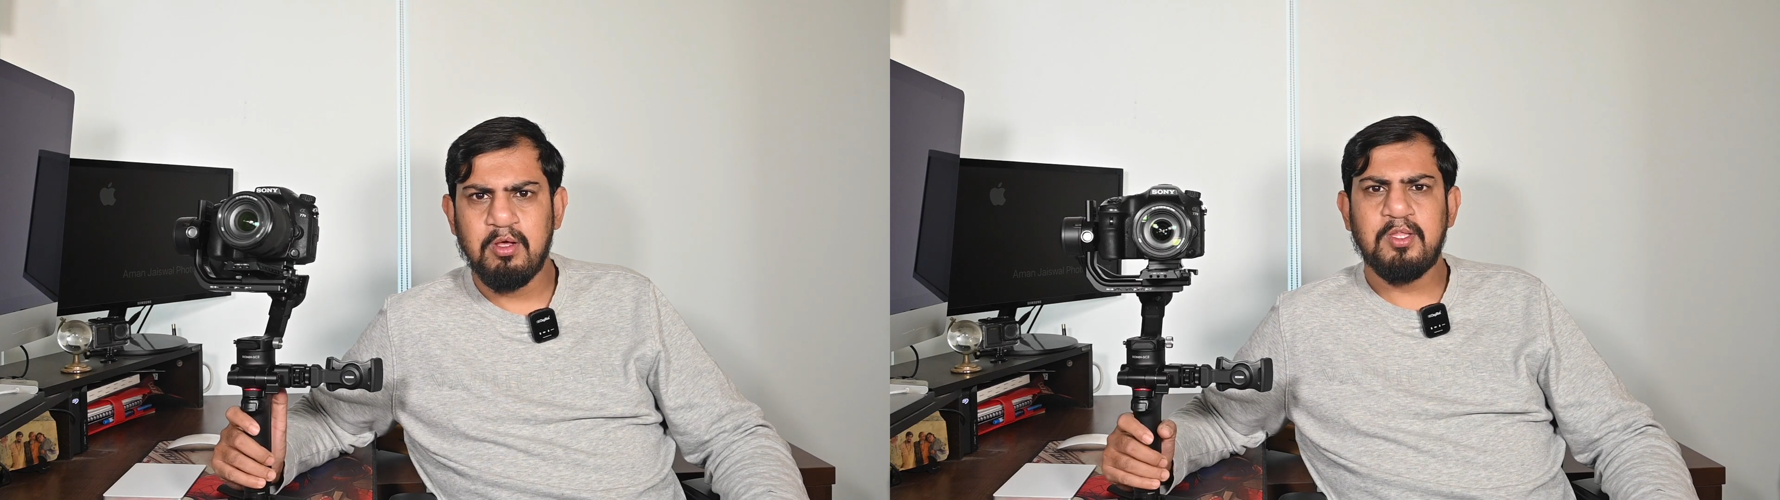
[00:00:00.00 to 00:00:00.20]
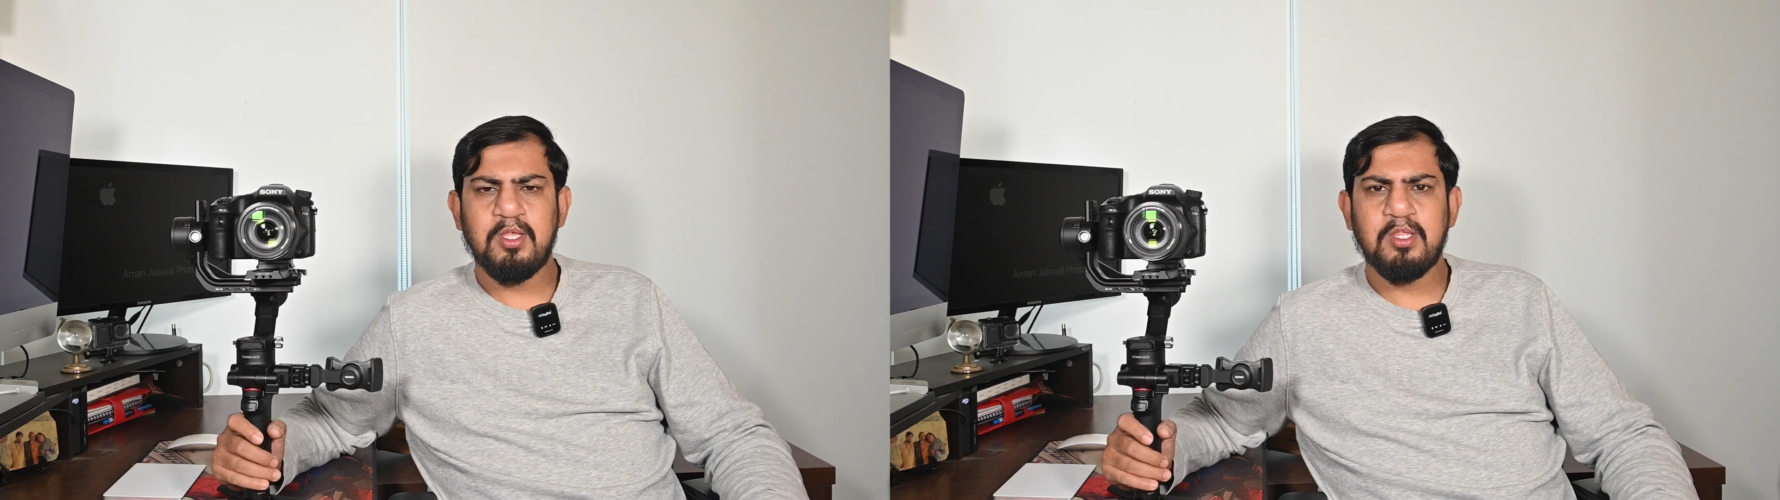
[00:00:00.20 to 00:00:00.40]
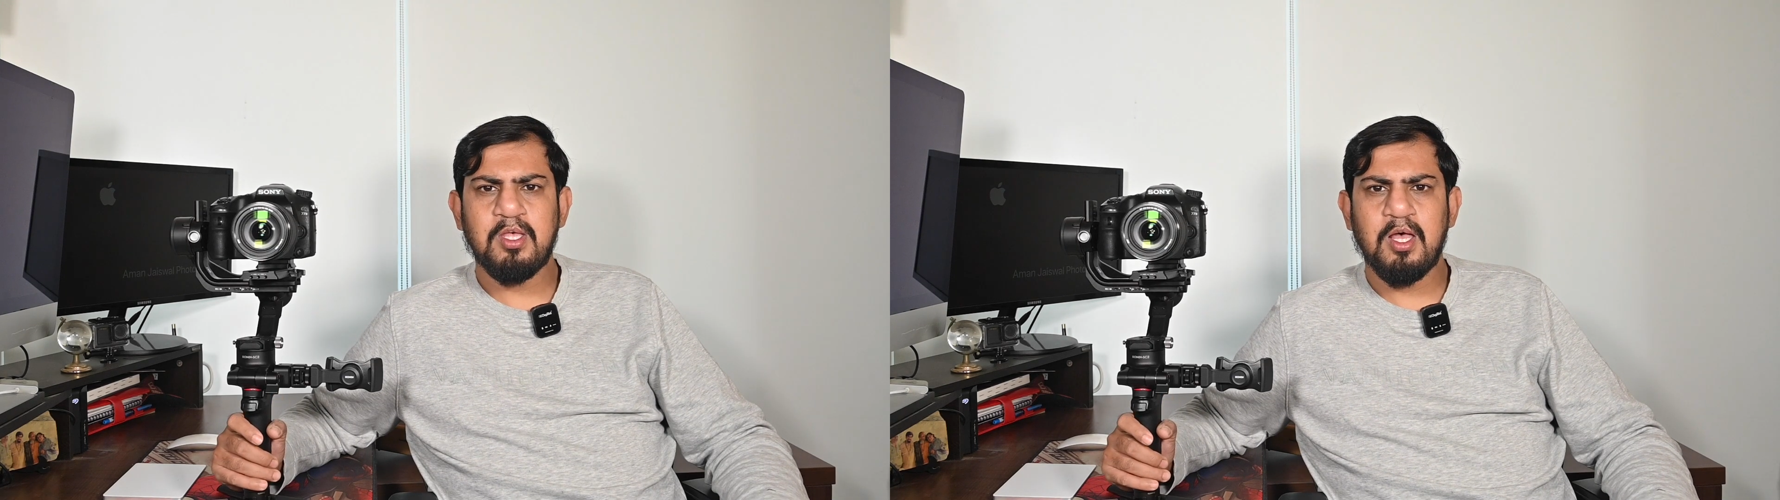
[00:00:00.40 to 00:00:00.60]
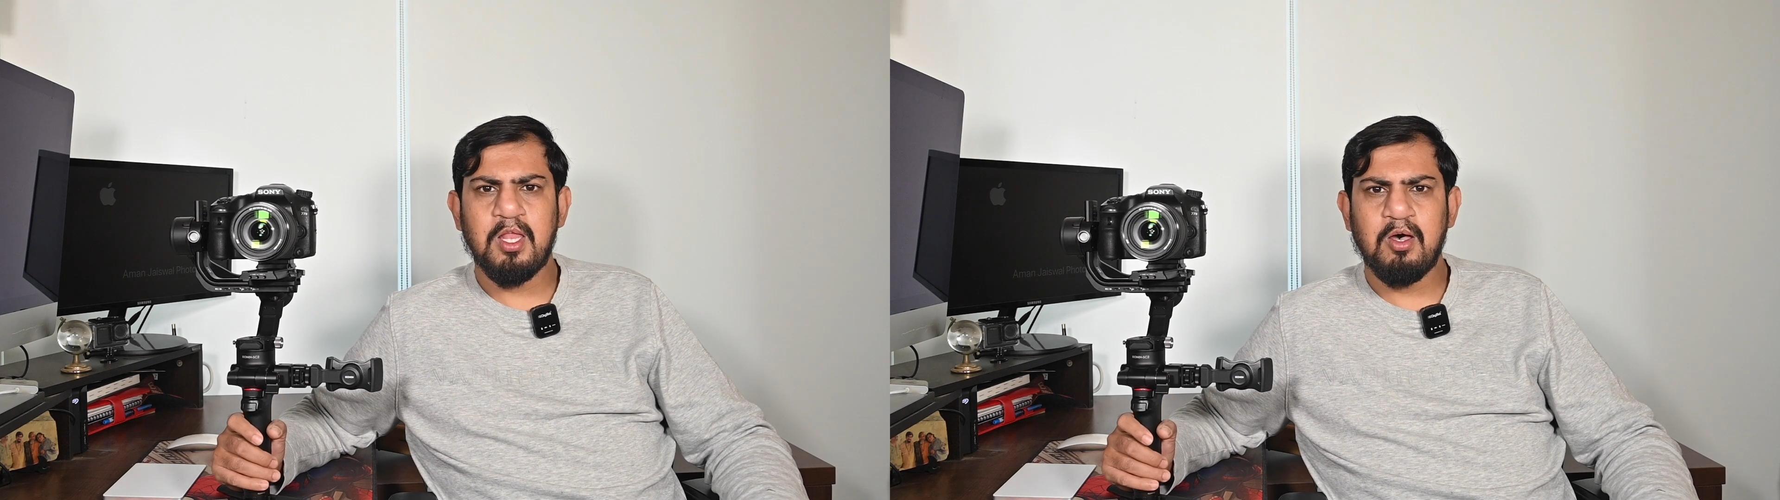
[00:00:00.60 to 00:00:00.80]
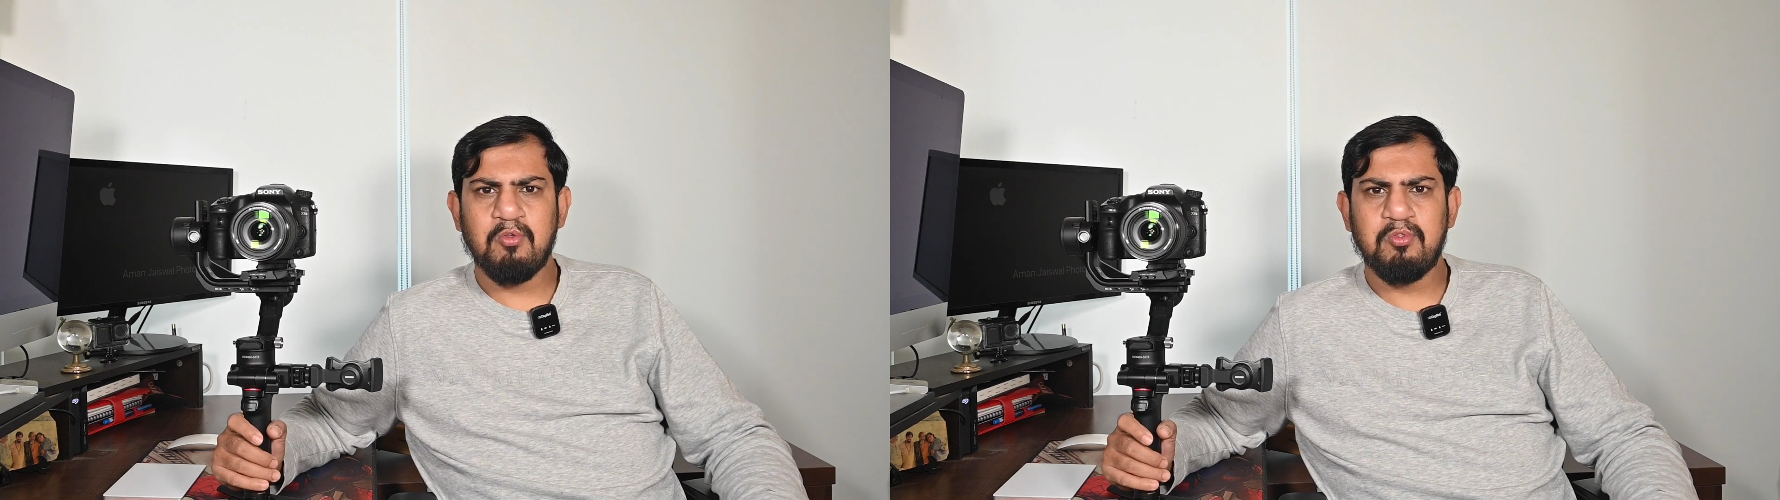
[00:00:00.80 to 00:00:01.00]
This
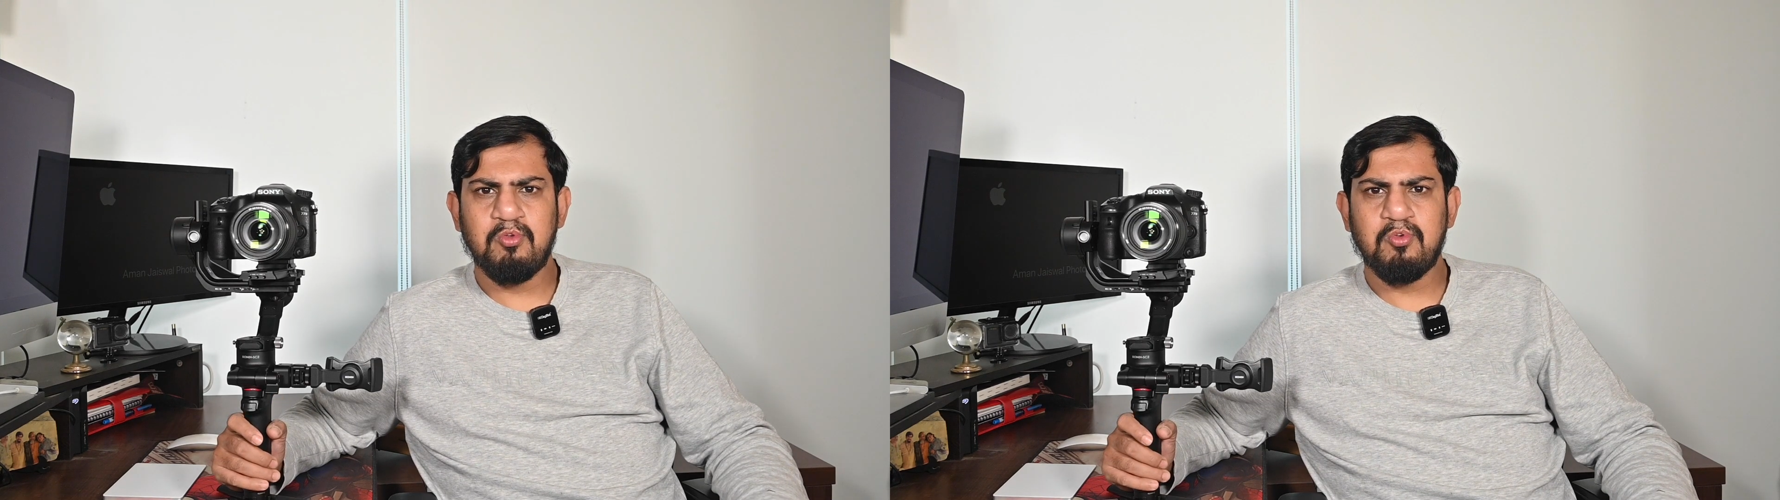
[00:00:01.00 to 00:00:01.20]
allows you